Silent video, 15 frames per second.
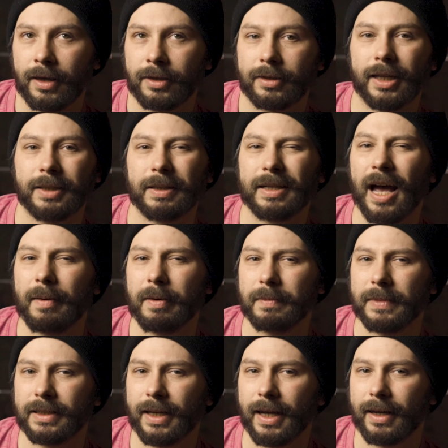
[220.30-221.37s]
So that's a
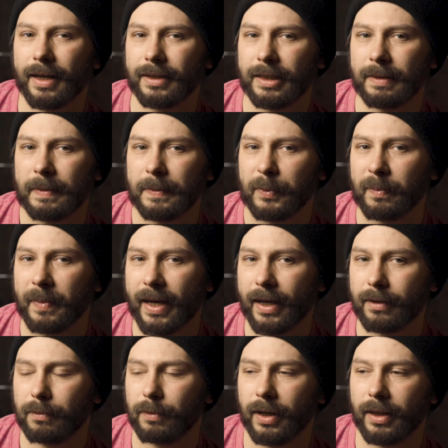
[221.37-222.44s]
common mistake I see people
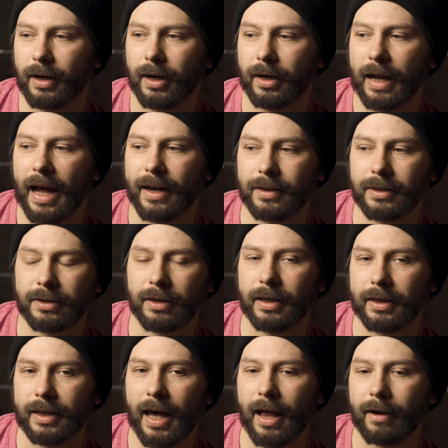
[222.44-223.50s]
make, where they're at a
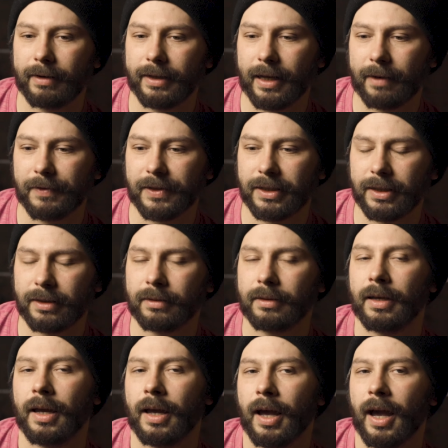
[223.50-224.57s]
certain calorie
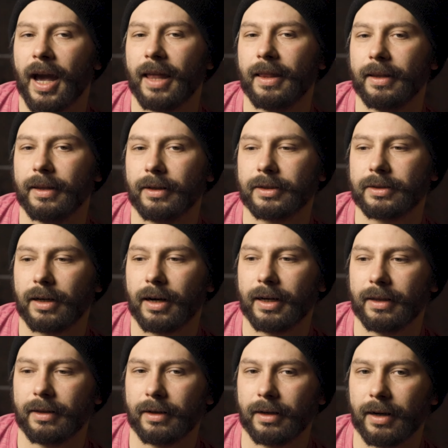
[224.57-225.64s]
deficit, and then they'll
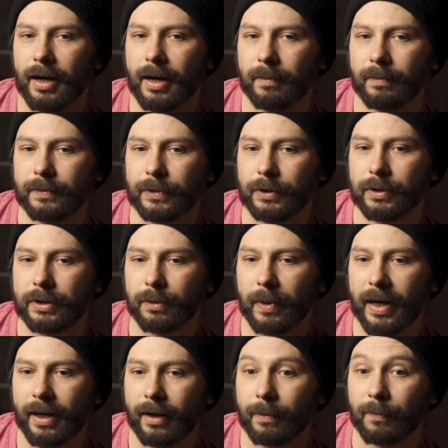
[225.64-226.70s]
start either losing
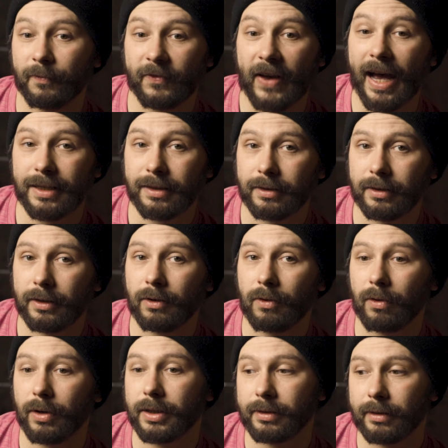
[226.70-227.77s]
weight faster
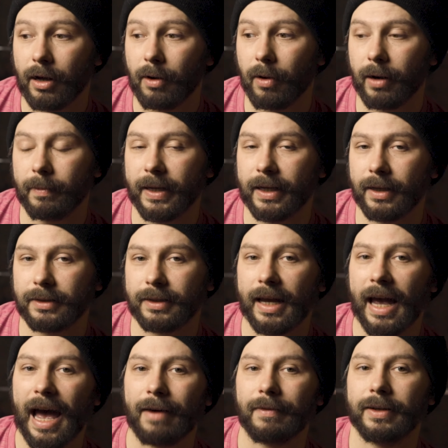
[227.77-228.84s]
or slower because
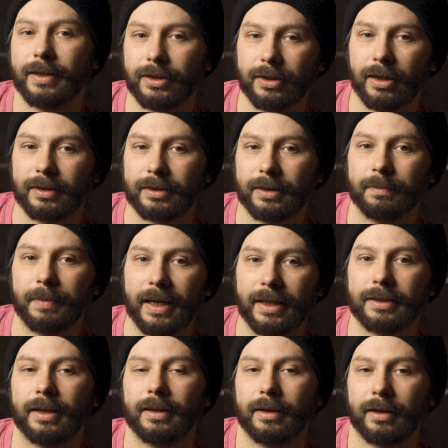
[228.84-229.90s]
they haven't adjusted
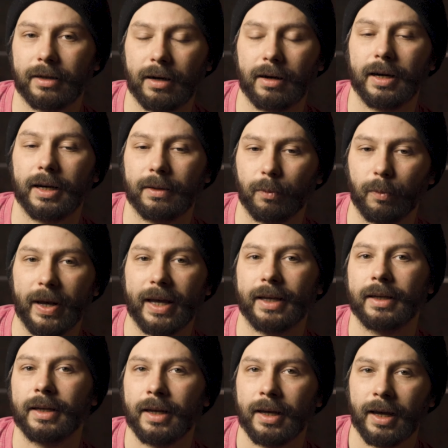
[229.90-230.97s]
based on their current
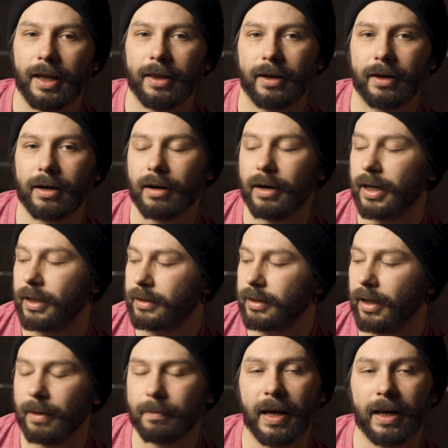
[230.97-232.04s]
weight and their current
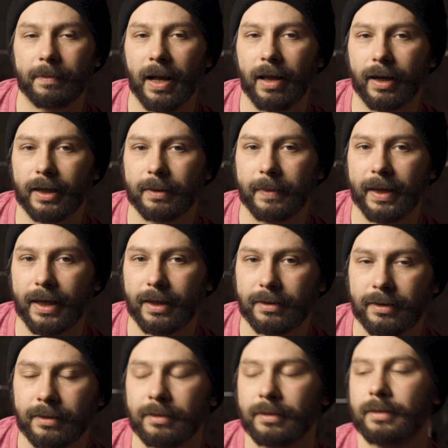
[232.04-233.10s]
metabolic
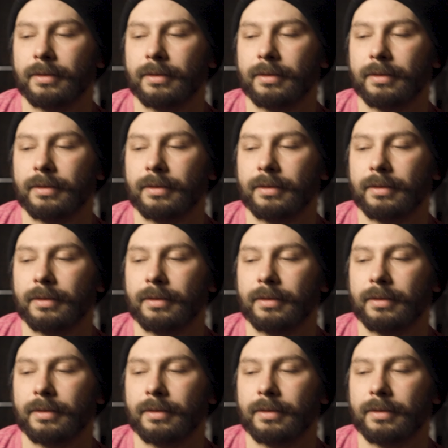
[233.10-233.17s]
demands.